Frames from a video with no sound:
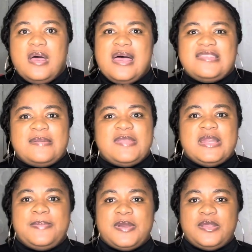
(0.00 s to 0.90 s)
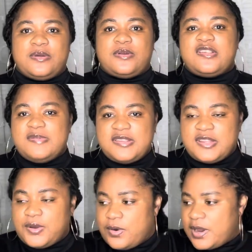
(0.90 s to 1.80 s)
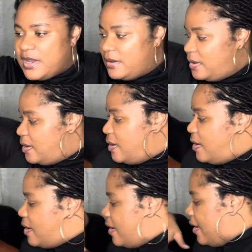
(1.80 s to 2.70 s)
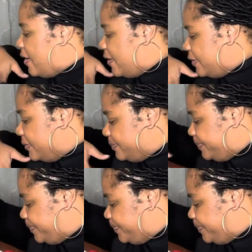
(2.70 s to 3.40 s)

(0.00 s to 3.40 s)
something to put your Christmas decor in. Um,